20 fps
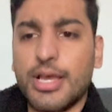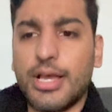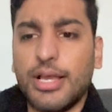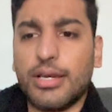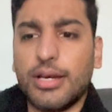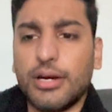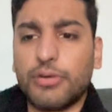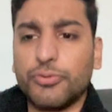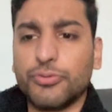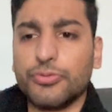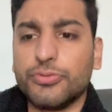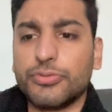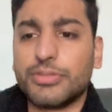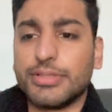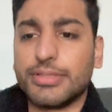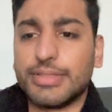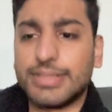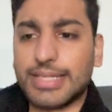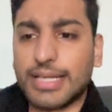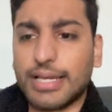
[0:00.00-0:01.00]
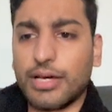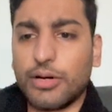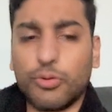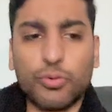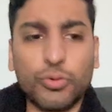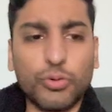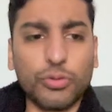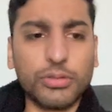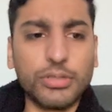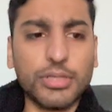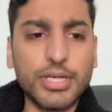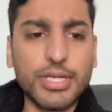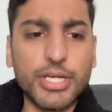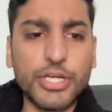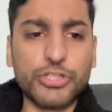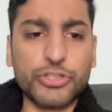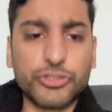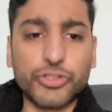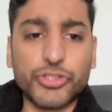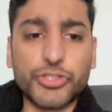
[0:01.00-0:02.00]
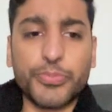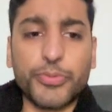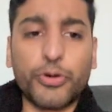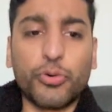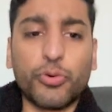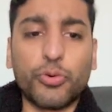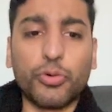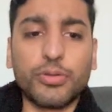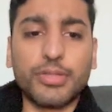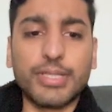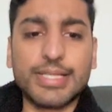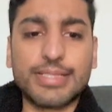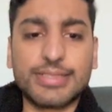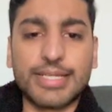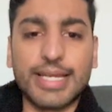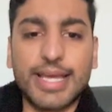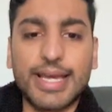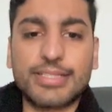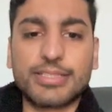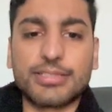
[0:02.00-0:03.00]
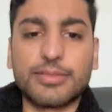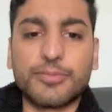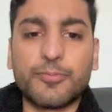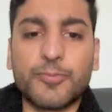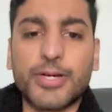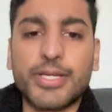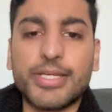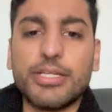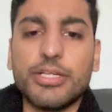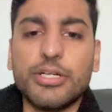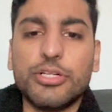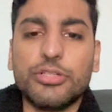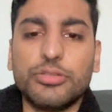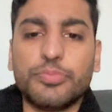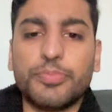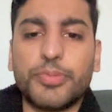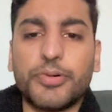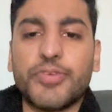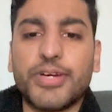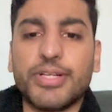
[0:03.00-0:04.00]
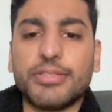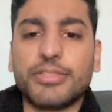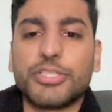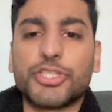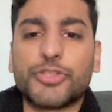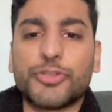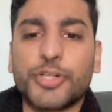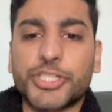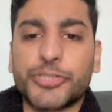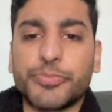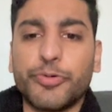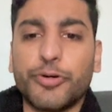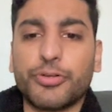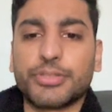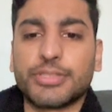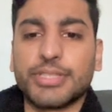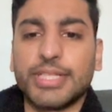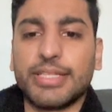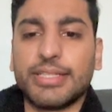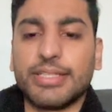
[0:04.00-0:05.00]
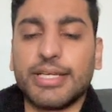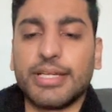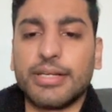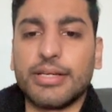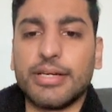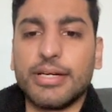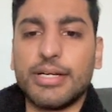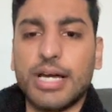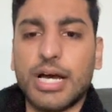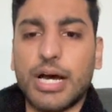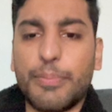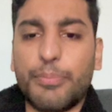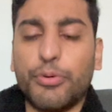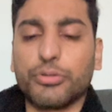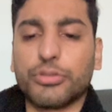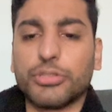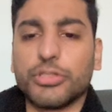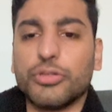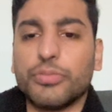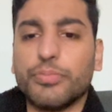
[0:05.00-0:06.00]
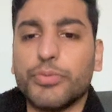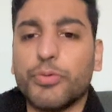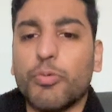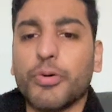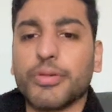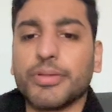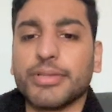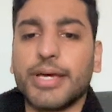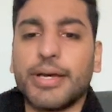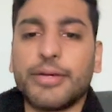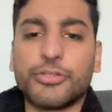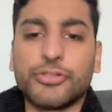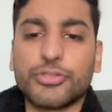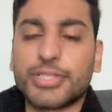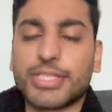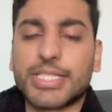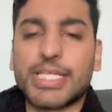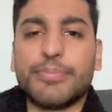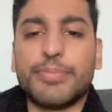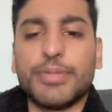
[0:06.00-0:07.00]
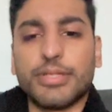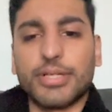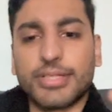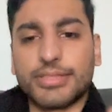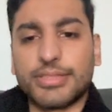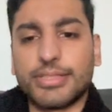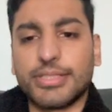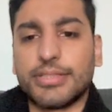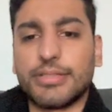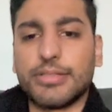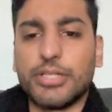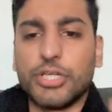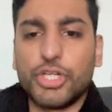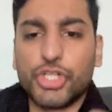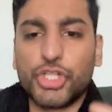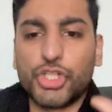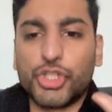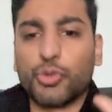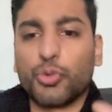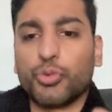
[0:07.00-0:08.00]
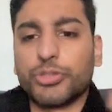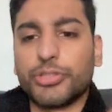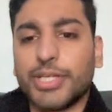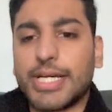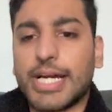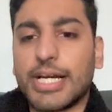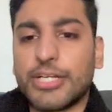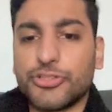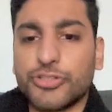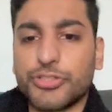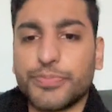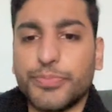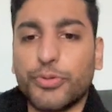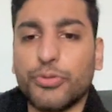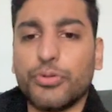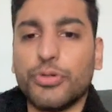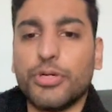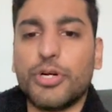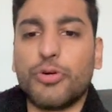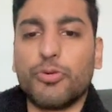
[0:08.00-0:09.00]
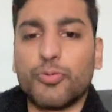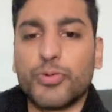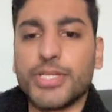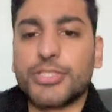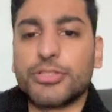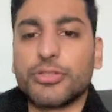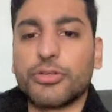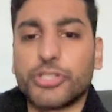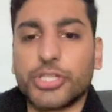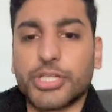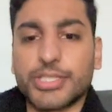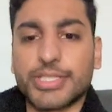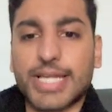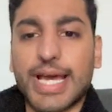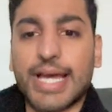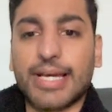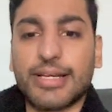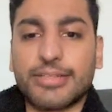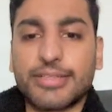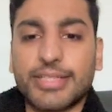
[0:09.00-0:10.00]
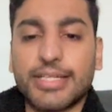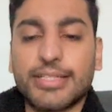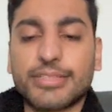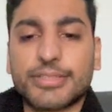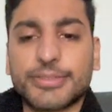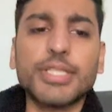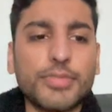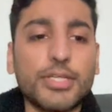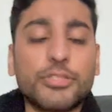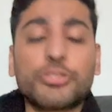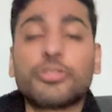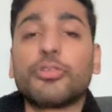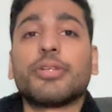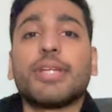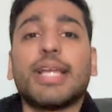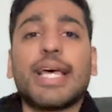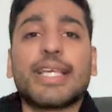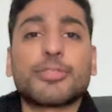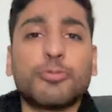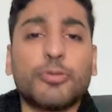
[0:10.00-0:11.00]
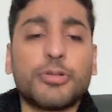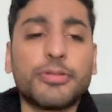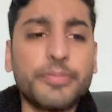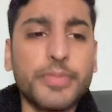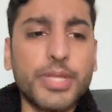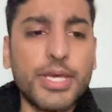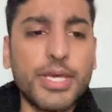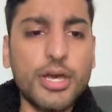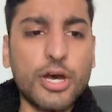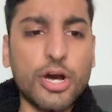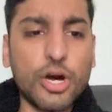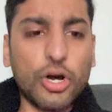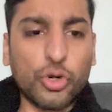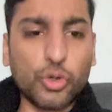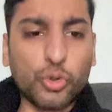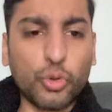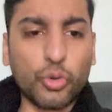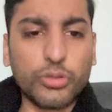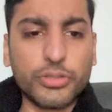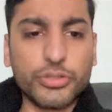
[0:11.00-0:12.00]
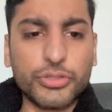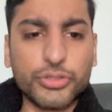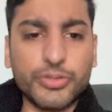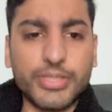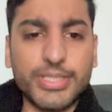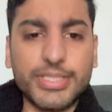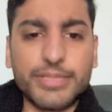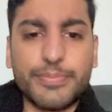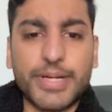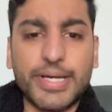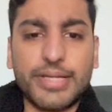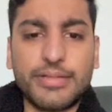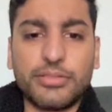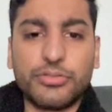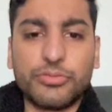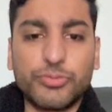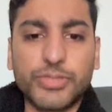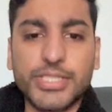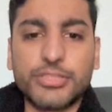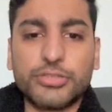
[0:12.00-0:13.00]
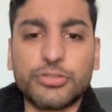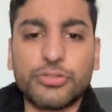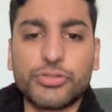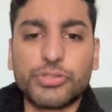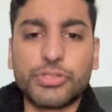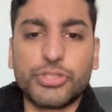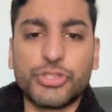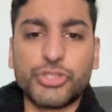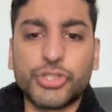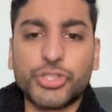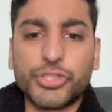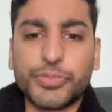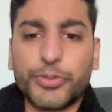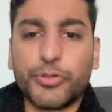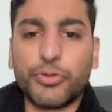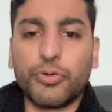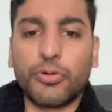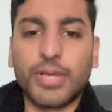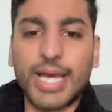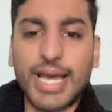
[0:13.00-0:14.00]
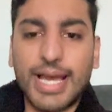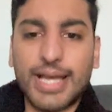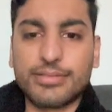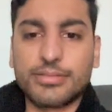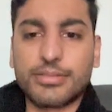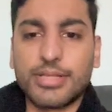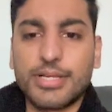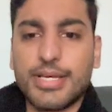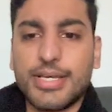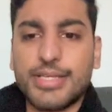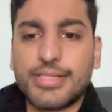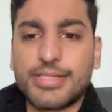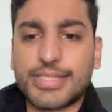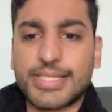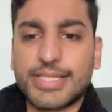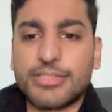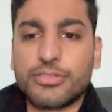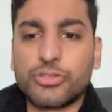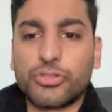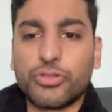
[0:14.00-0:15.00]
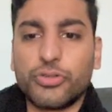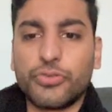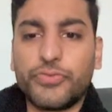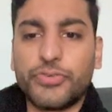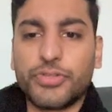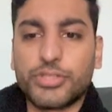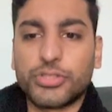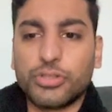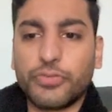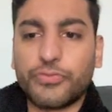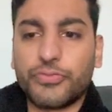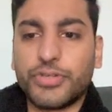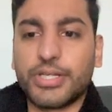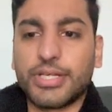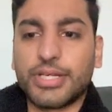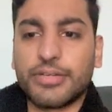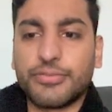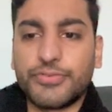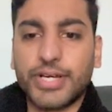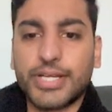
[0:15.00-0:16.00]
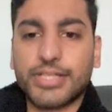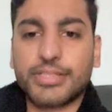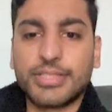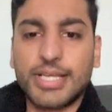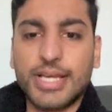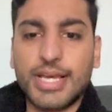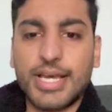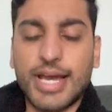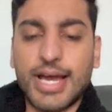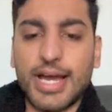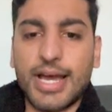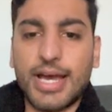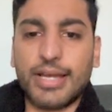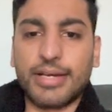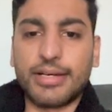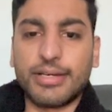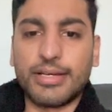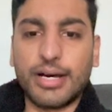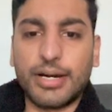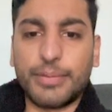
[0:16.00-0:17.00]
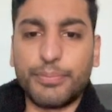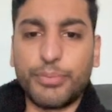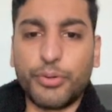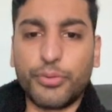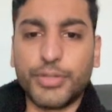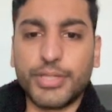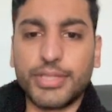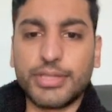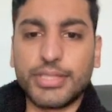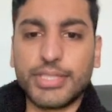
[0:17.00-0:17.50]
La Route de la Hall, jojoba oil is an excellent way to prevent stretch marks, and then I put the number one there just to keep it nice and short. You can just put research as the anchor text. So the last one, according to independent research, jojoba oil has skin surface softening effects, and I put in